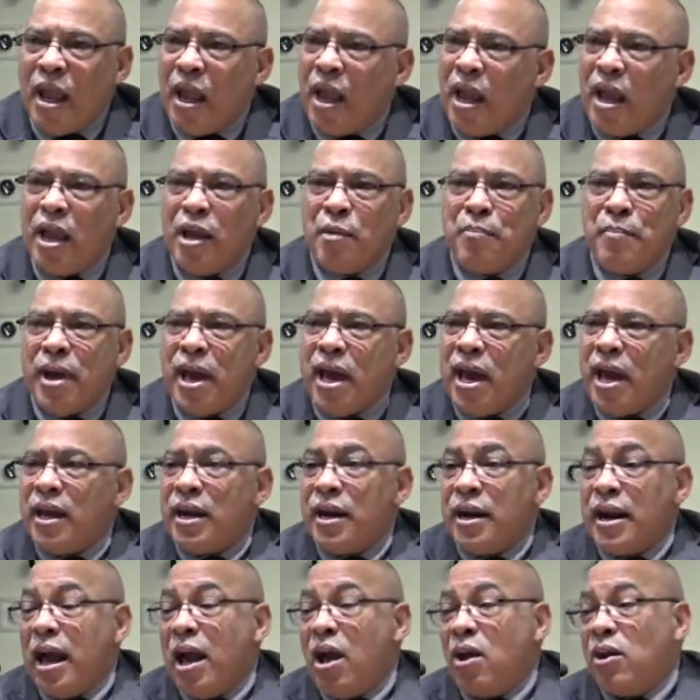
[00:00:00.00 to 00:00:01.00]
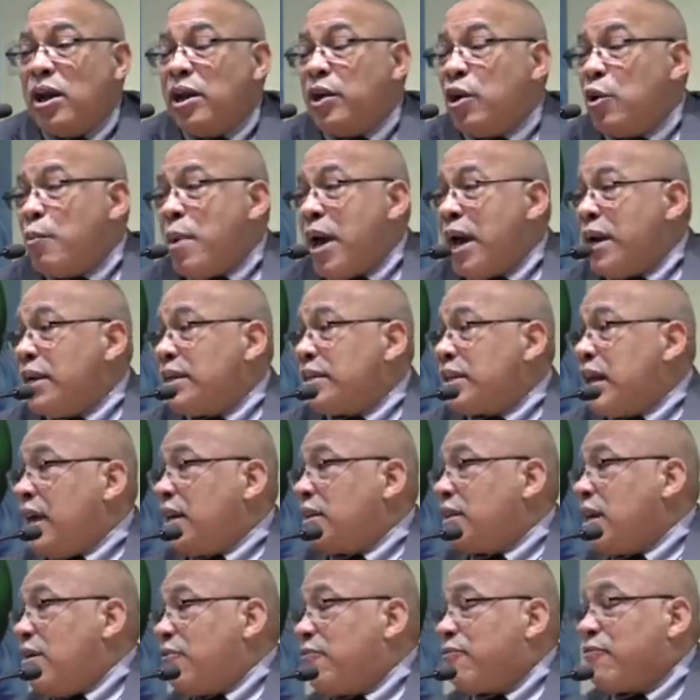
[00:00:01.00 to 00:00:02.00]
Amen. And I don't let nobody take
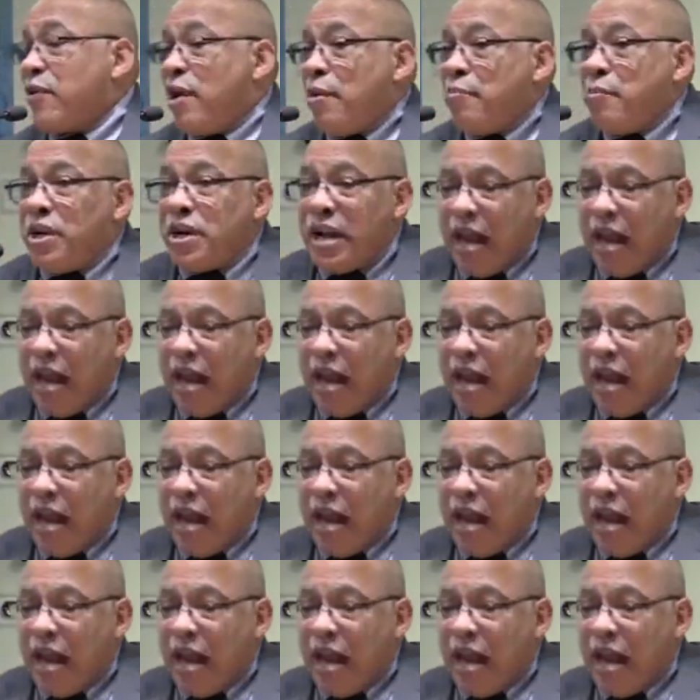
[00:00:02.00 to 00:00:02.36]
that from me.